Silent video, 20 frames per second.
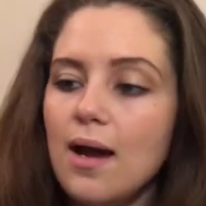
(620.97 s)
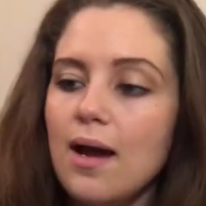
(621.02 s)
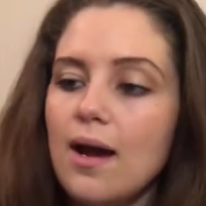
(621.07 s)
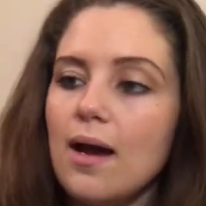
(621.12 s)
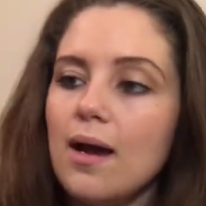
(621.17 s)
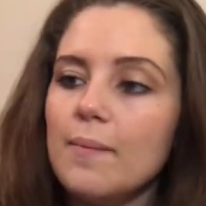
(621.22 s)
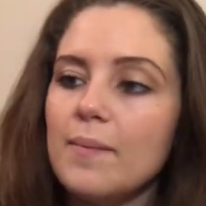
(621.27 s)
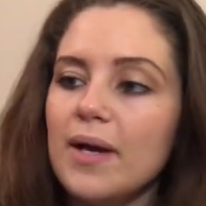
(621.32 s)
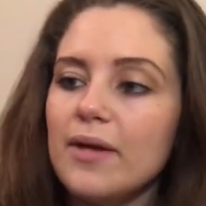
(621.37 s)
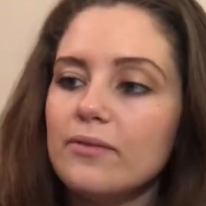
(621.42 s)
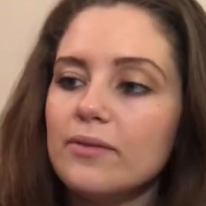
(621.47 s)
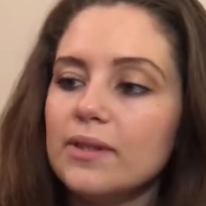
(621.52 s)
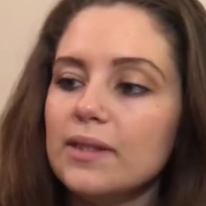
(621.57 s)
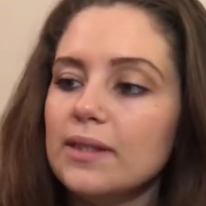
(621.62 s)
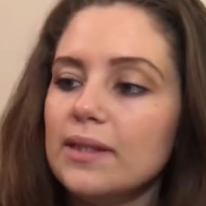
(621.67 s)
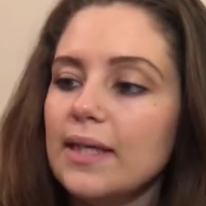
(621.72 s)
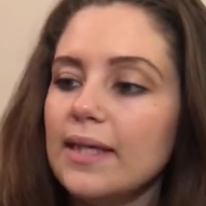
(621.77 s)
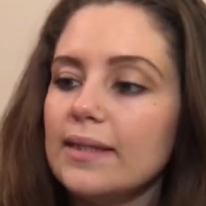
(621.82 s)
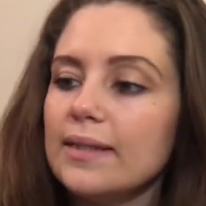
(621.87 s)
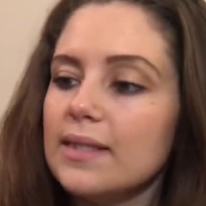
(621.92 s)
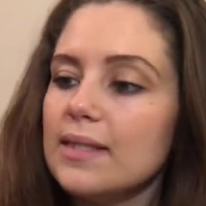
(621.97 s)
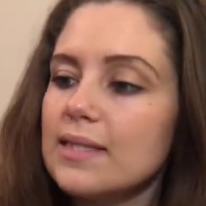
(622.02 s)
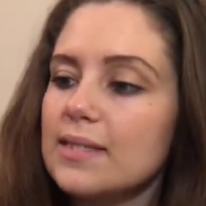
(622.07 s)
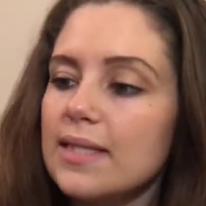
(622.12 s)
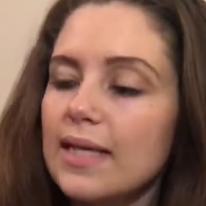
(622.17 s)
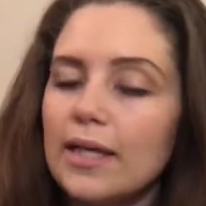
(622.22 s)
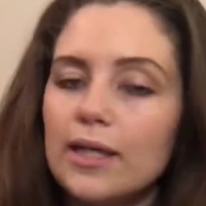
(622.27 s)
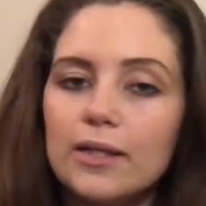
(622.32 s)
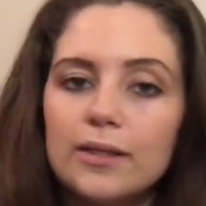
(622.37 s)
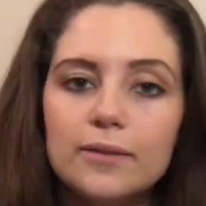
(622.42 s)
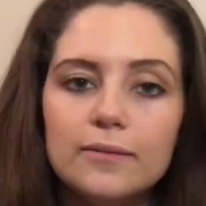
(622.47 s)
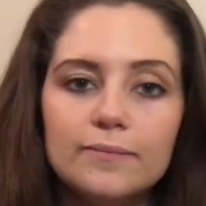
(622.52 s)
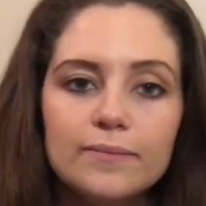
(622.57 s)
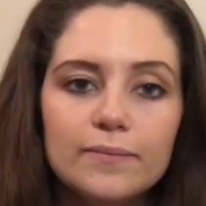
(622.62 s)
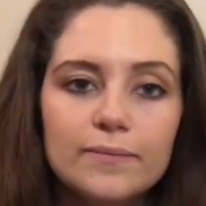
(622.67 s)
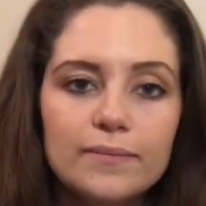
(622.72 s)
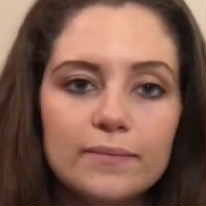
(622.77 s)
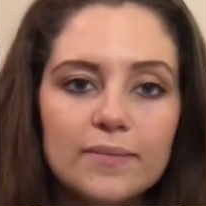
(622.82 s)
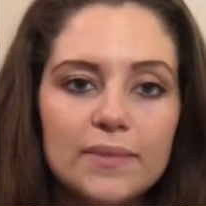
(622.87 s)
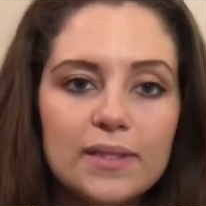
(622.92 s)
Um, I really like these like
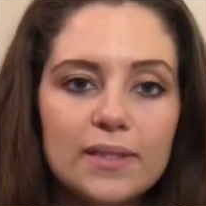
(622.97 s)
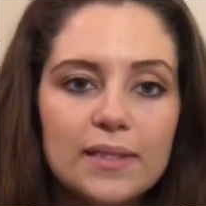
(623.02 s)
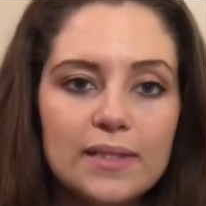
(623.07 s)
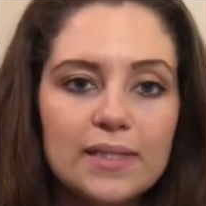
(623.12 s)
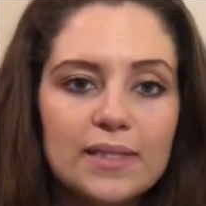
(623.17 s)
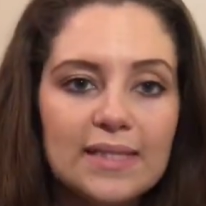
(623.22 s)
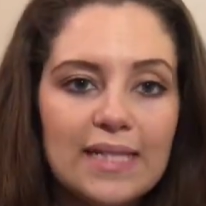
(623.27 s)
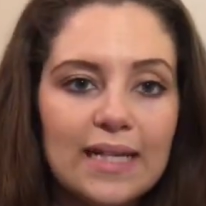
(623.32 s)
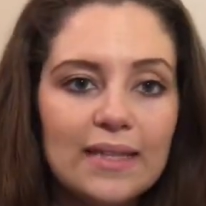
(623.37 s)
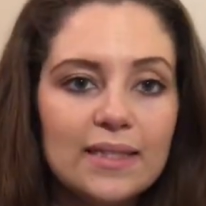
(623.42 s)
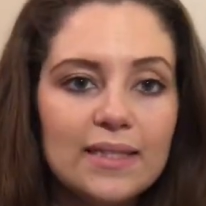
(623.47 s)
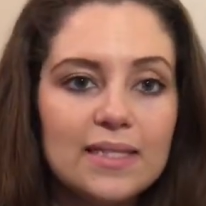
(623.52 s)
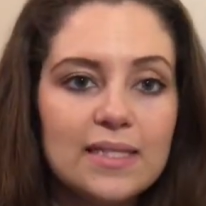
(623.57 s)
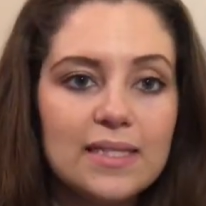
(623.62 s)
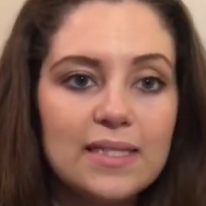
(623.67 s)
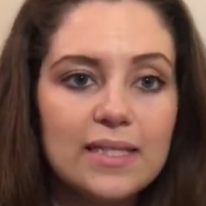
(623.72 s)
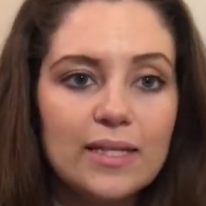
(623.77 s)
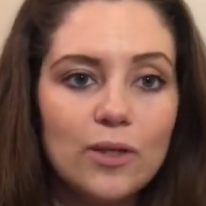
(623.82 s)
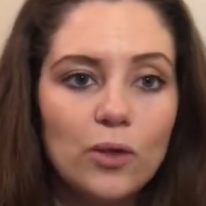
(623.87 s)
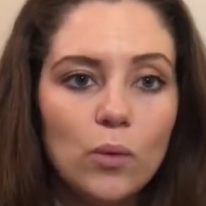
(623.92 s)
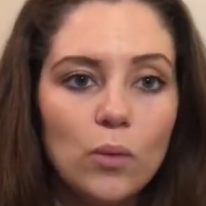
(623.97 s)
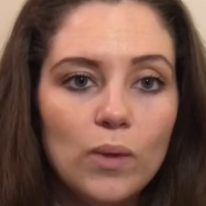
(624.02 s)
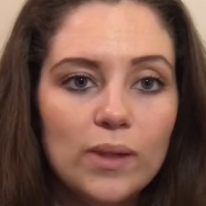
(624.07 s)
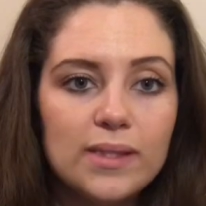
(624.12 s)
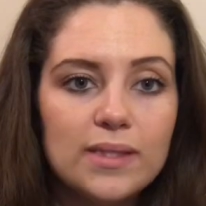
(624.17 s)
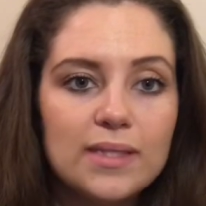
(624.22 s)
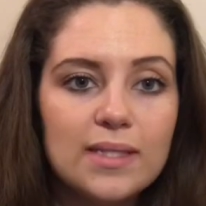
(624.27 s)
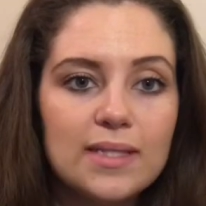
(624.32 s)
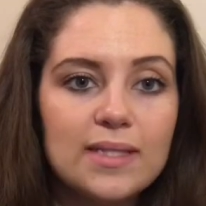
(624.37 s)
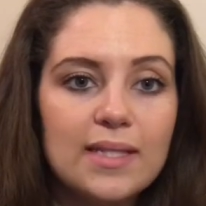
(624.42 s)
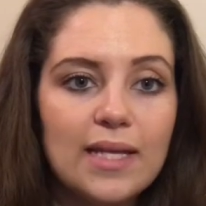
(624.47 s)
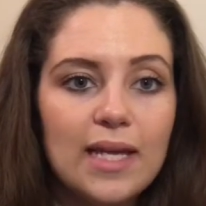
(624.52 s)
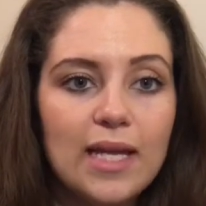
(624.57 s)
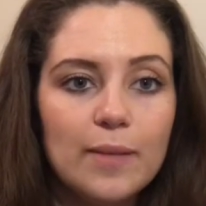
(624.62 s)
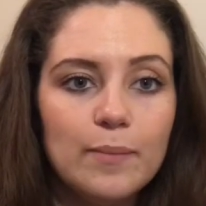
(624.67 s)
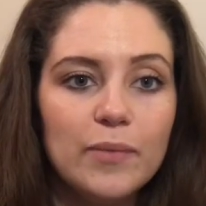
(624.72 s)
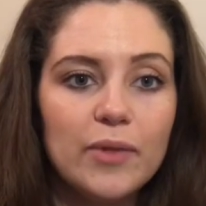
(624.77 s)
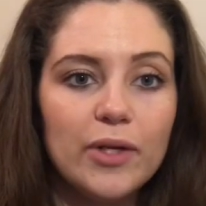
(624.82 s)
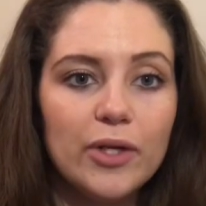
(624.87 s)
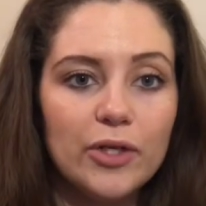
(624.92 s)
stainless steel ones because they
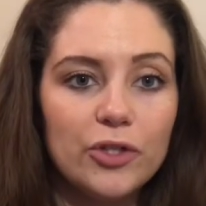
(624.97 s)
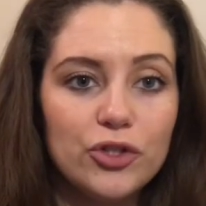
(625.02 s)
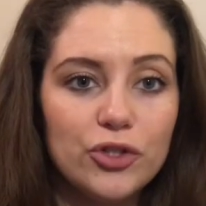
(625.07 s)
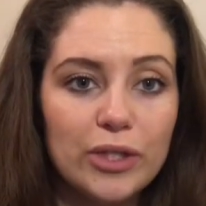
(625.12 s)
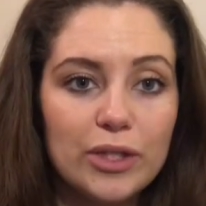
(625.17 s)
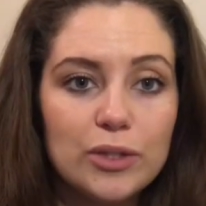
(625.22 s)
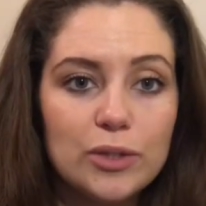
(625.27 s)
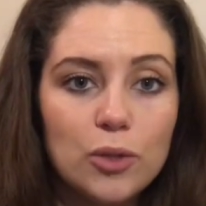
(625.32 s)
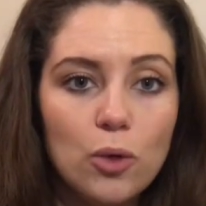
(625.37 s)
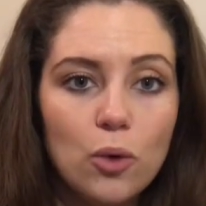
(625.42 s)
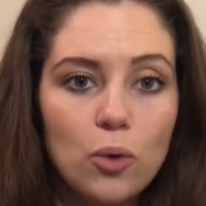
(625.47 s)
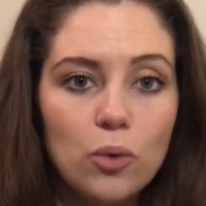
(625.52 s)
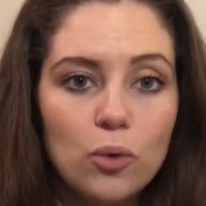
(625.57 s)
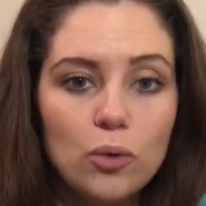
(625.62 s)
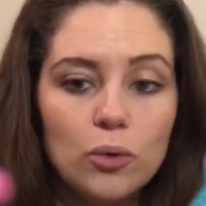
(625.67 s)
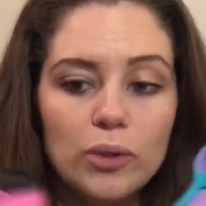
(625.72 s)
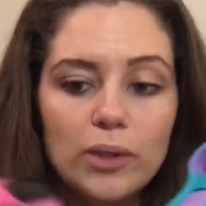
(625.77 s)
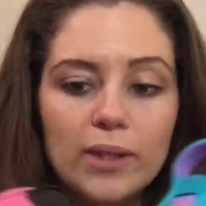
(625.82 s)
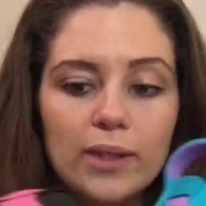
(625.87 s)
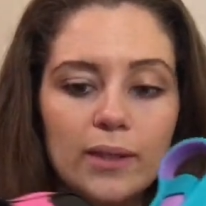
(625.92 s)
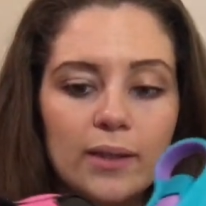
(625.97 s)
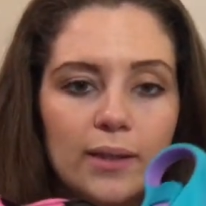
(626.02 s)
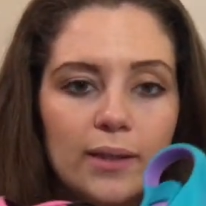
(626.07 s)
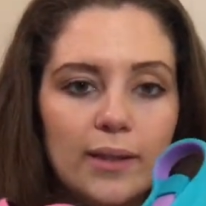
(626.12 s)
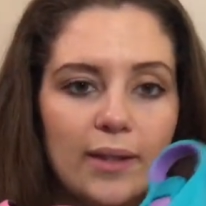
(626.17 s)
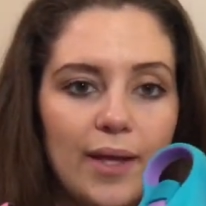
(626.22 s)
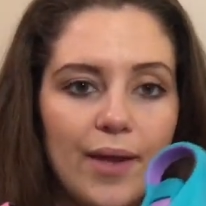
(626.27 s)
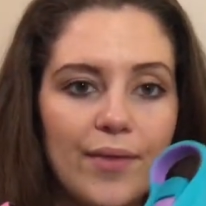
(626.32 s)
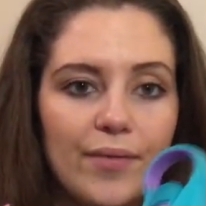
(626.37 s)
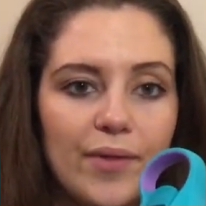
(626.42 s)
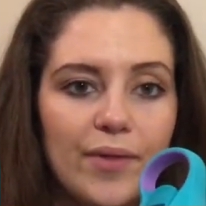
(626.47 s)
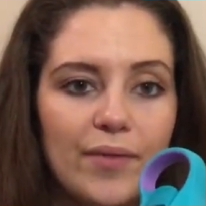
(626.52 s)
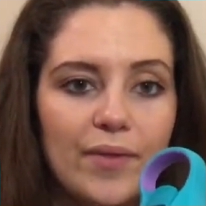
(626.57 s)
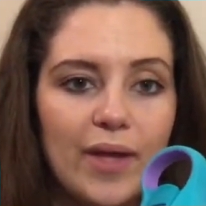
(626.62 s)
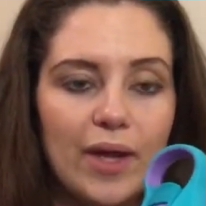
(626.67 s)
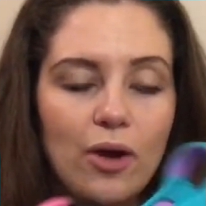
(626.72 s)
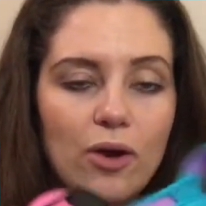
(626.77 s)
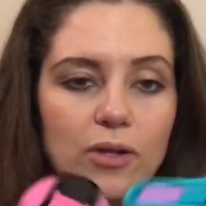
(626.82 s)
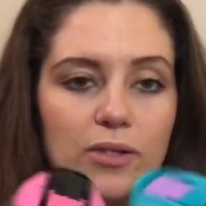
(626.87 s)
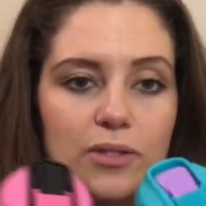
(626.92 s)
keep their drinks cold and then
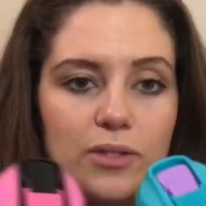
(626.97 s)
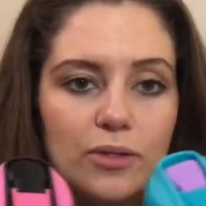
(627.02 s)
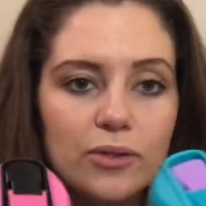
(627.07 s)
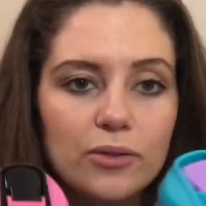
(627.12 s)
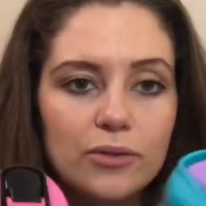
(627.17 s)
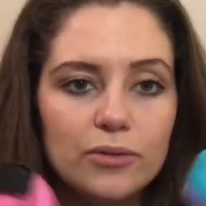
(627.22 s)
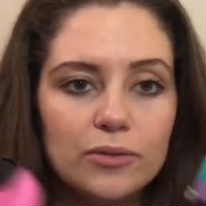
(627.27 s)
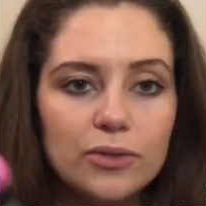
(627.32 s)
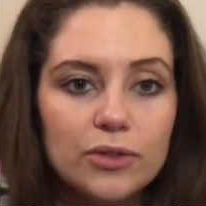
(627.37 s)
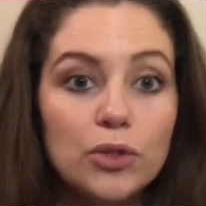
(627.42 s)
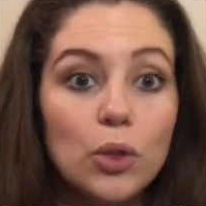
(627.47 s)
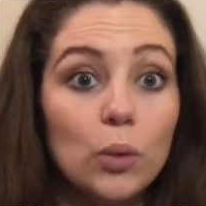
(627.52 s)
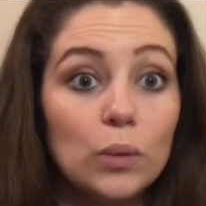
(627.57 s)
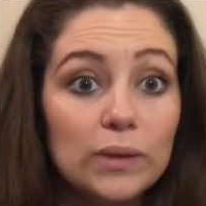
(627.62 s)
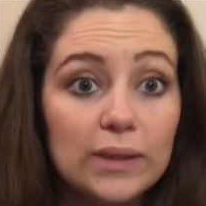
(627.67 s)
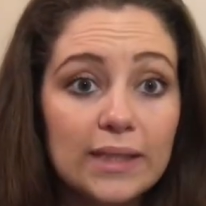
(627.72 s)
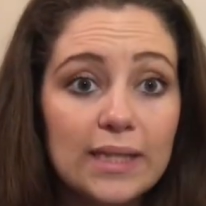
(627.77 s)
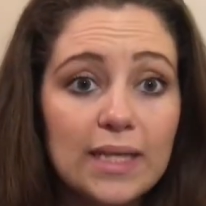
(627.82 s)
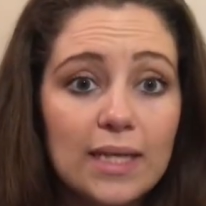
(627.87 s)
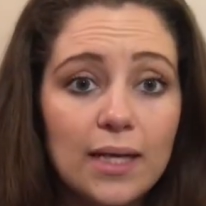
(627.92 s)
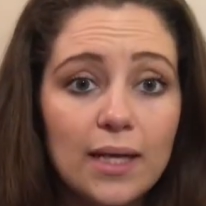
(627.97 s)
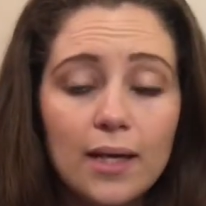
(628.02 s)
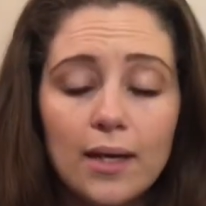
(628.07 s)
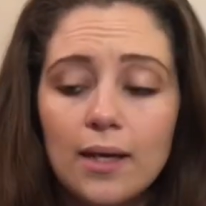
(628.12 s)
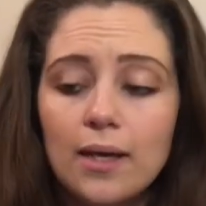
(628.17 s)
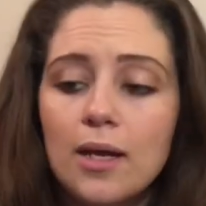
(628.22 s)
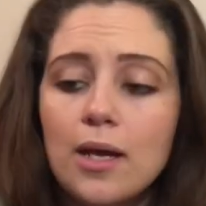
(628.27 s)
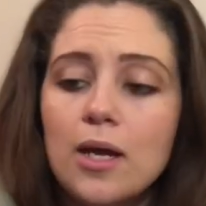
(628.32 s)
they also don't leak.